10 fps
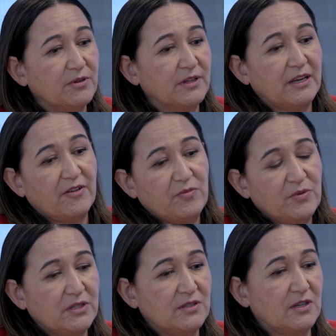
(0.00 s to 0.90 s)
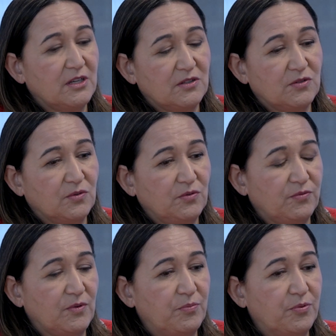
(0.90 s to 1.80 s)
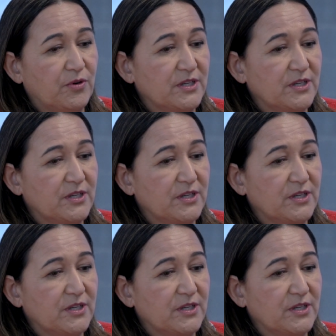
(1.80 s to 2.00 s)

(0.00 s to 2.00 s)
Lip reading: and the government's sort of brought